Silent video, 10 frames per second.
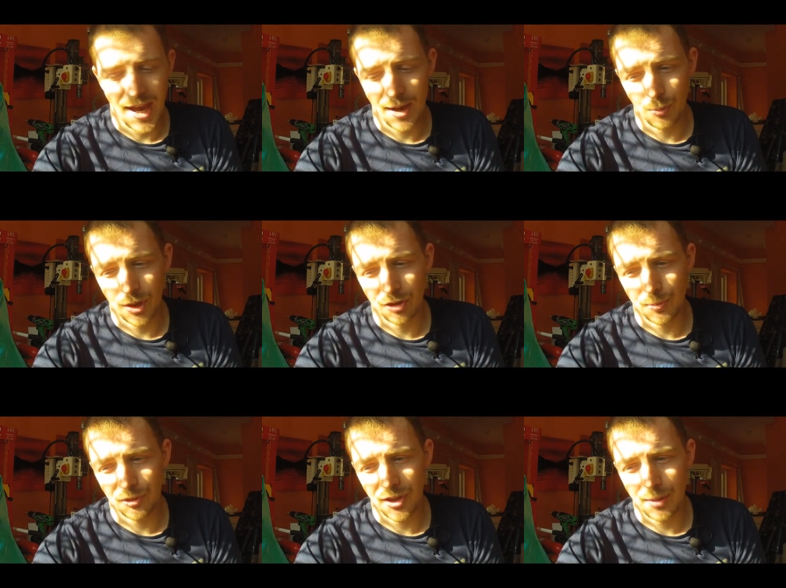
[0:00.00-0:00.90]
and when I
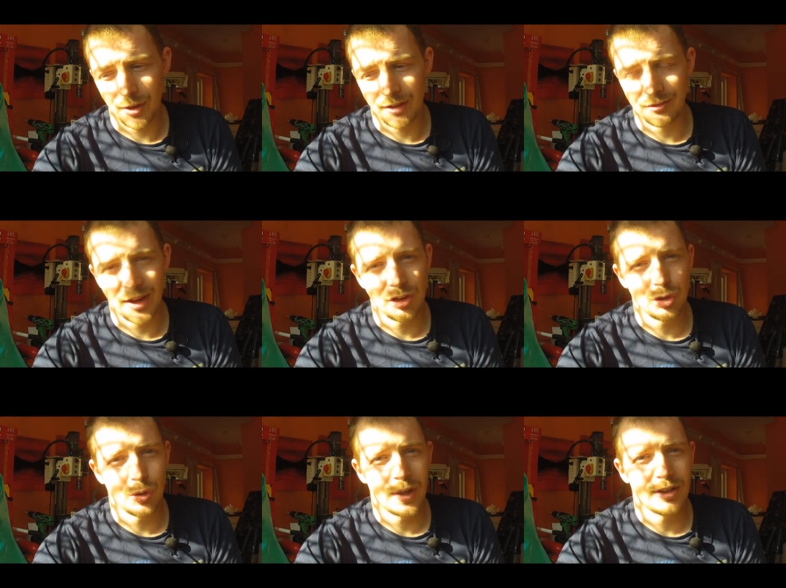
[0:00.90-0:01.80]
say by
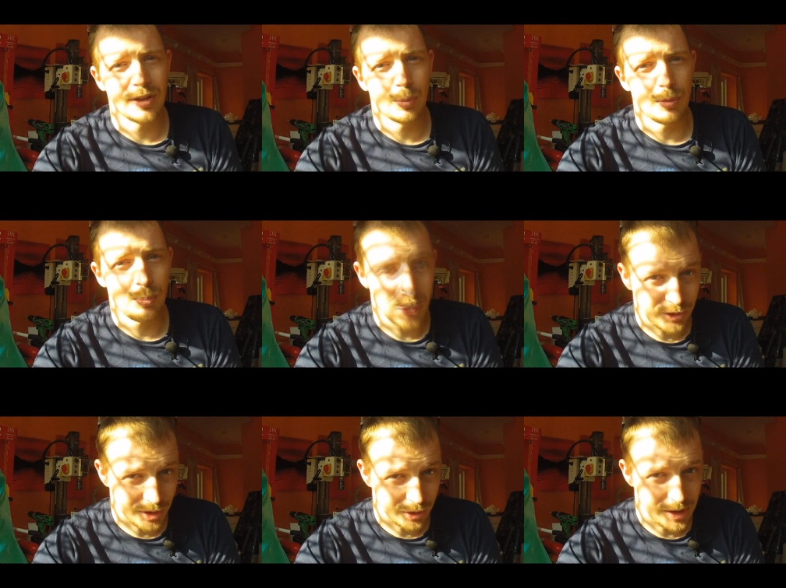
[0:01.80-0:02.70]
flash, you'll end up with
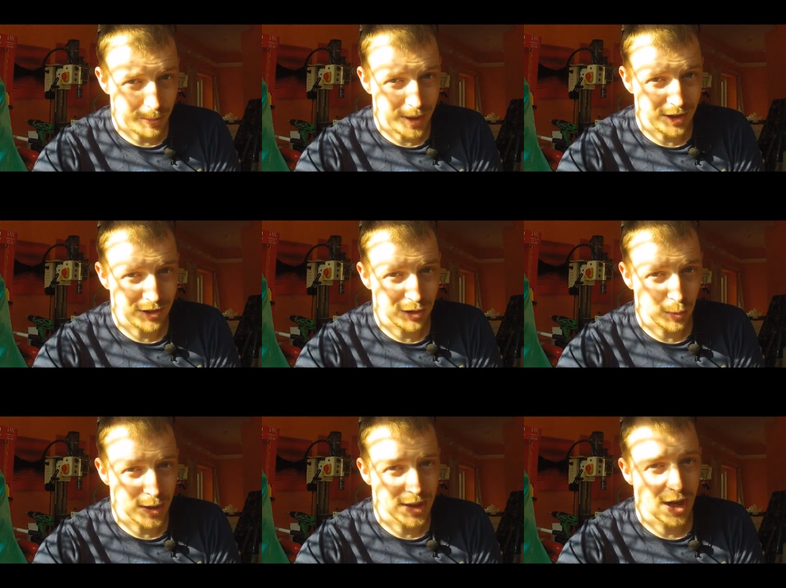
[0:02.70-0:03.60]
pitting on your
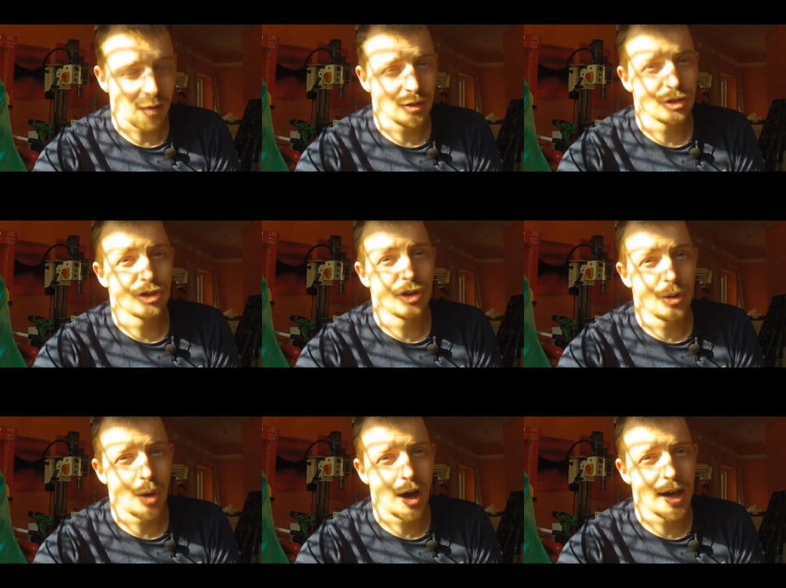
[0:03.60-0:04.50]
pieces where the current's
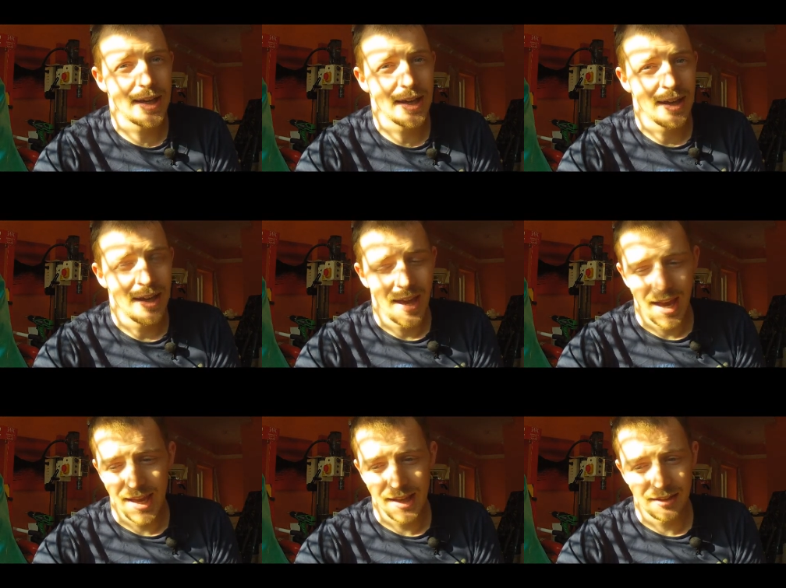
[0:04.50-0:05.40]
too high.
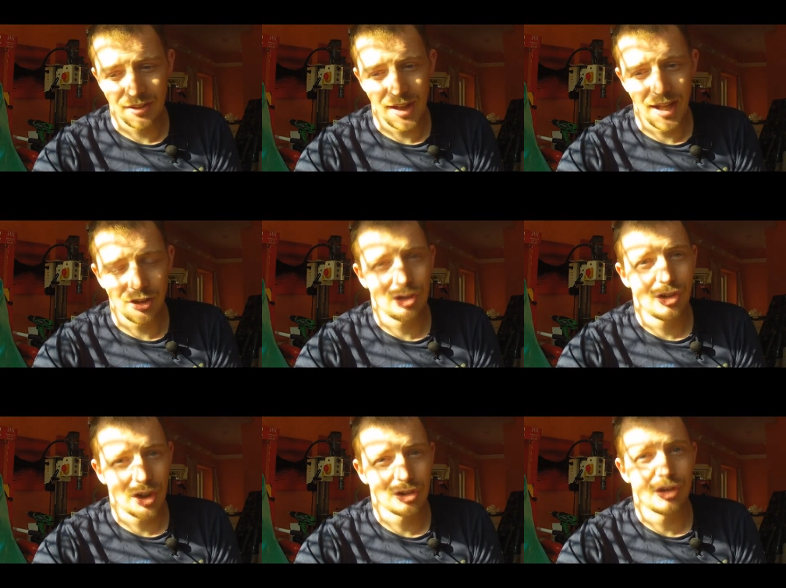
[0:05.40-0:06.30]
It, it's
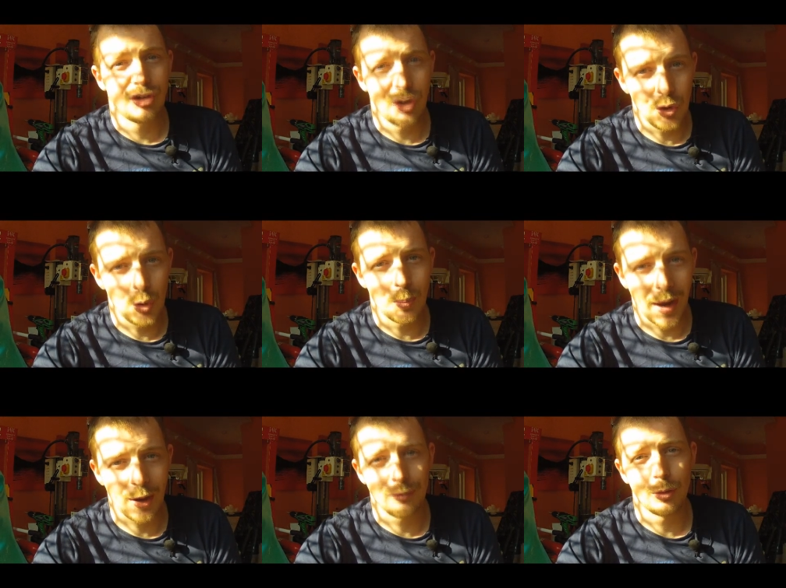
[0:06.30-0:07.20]
just too
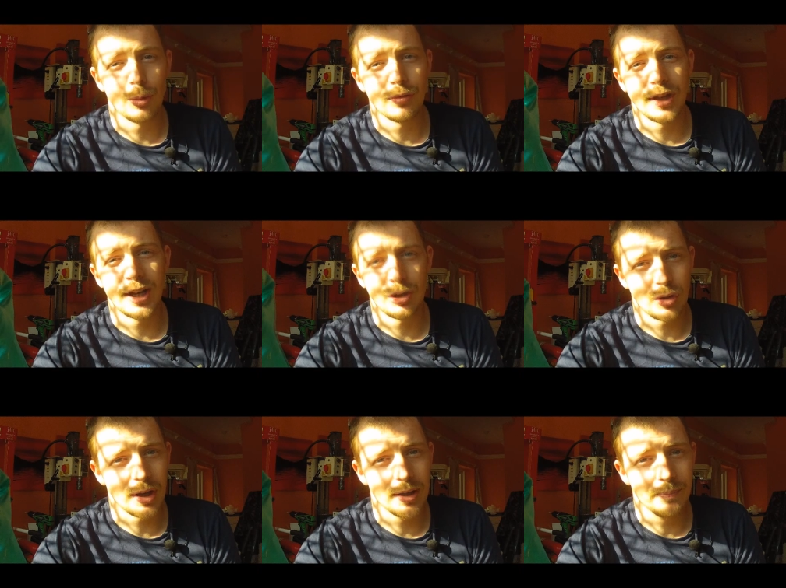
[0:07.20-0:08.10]
powerful with an
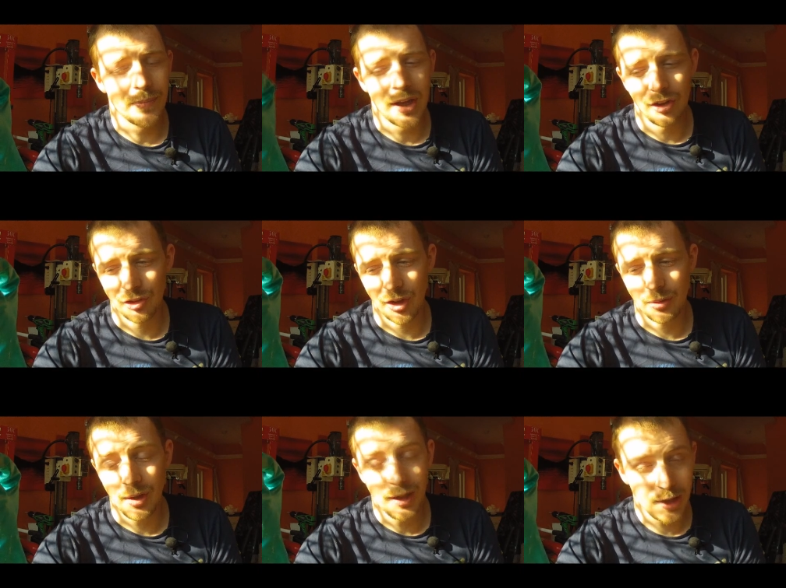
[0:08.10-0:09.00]
electrolyte.
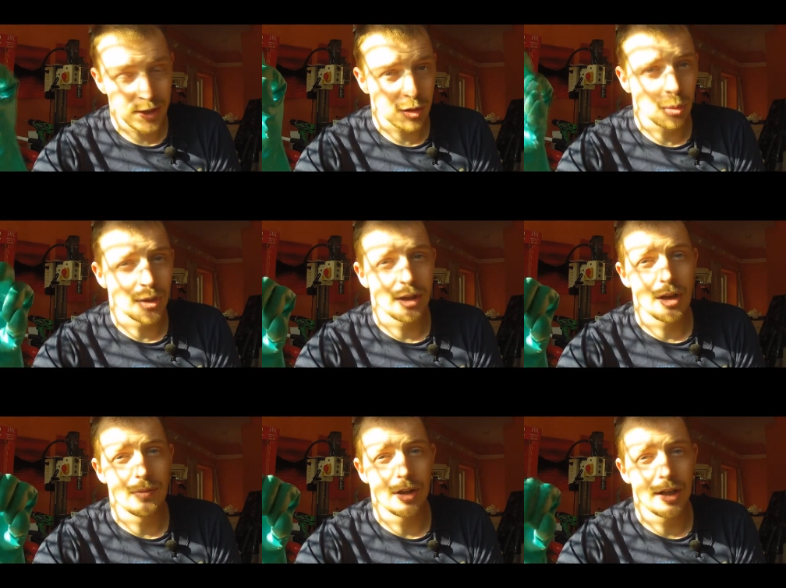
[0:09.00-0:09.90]
So let it cool
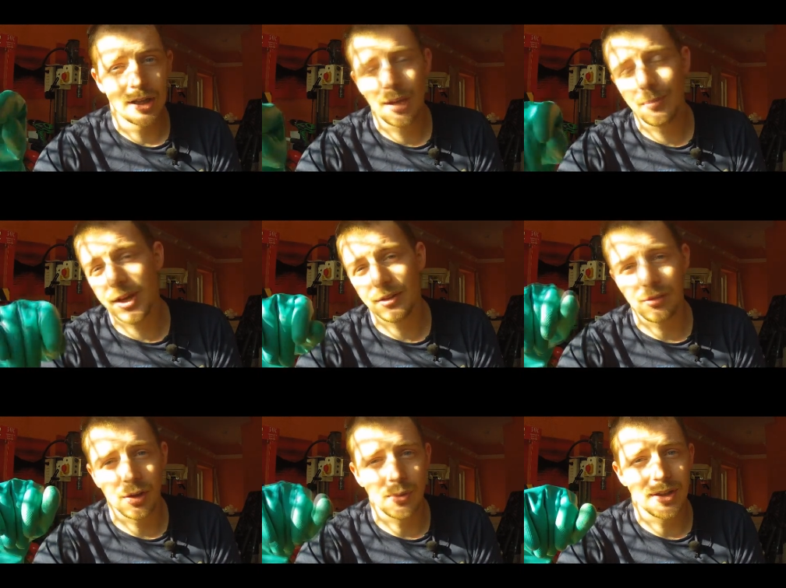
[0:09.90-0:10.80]
down overnight, come back the
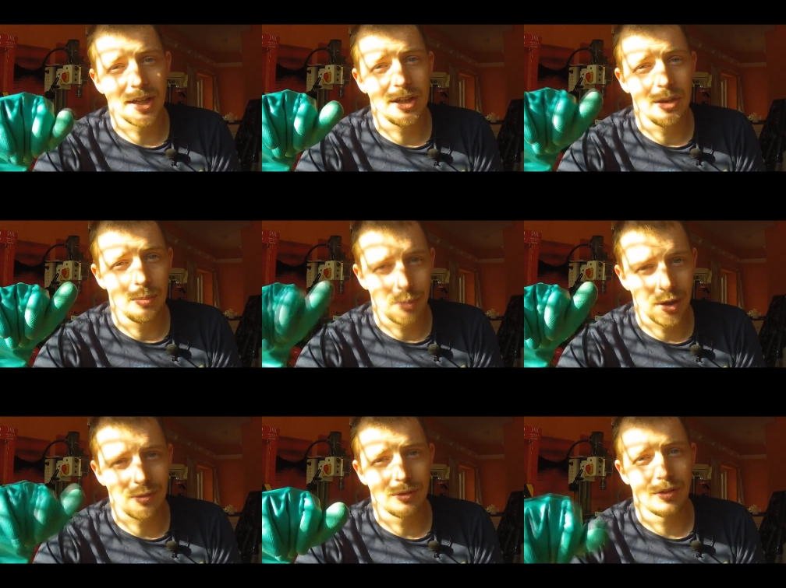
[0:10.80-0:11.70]
following day,
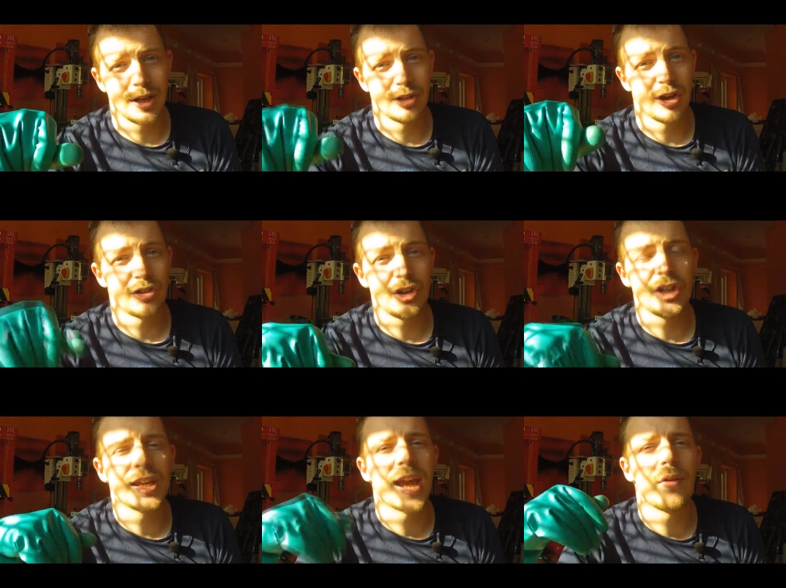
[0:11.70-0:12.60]
perfect for anodizing.
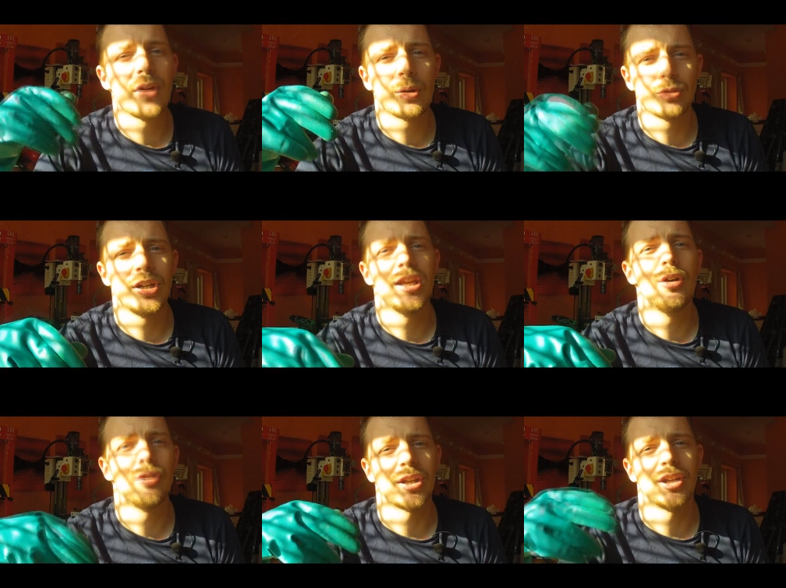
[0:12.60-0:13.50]
You can carry on
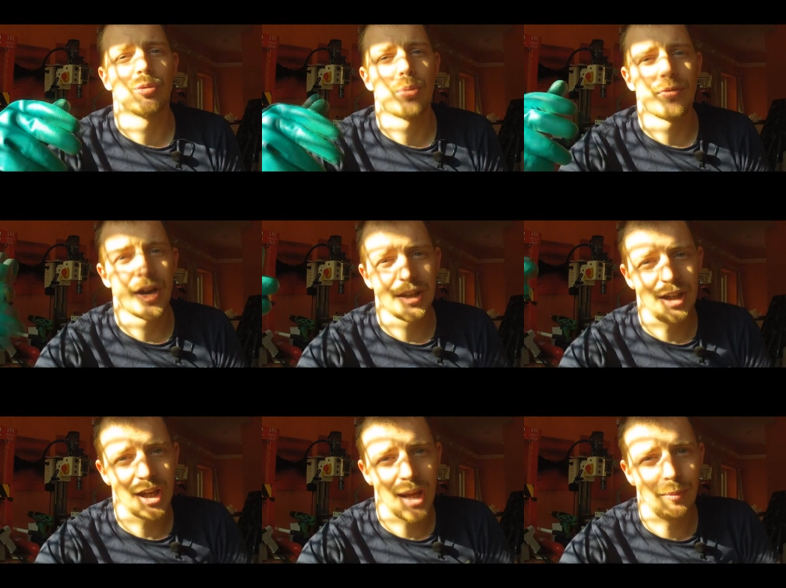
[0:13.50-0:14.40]
reusing this
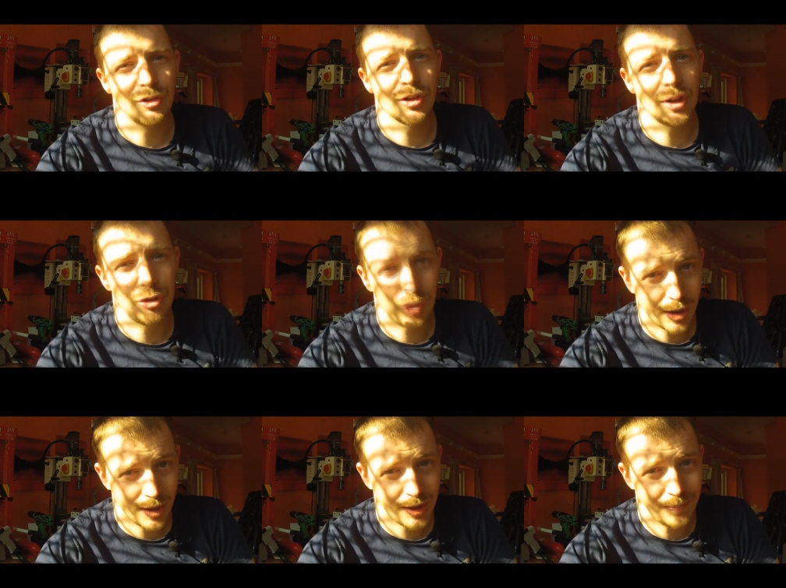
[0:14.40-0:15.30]
providing you keep the
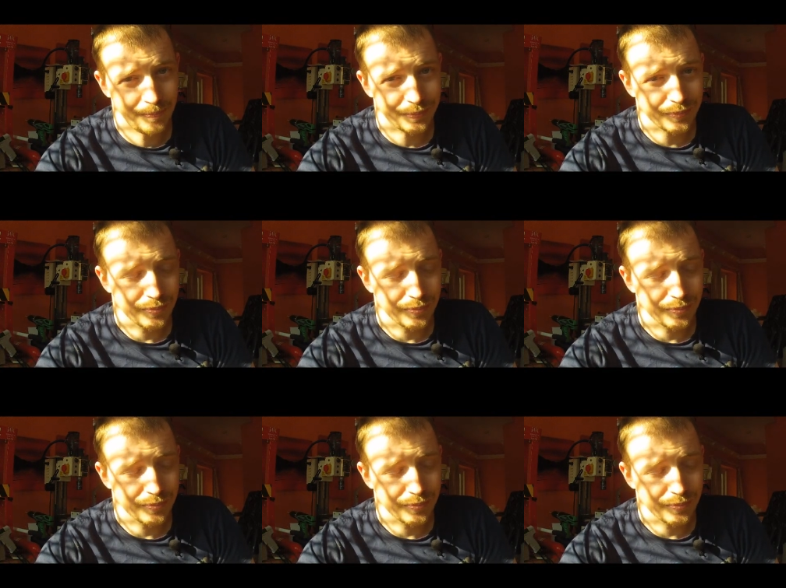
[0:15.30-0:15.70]
solution clean.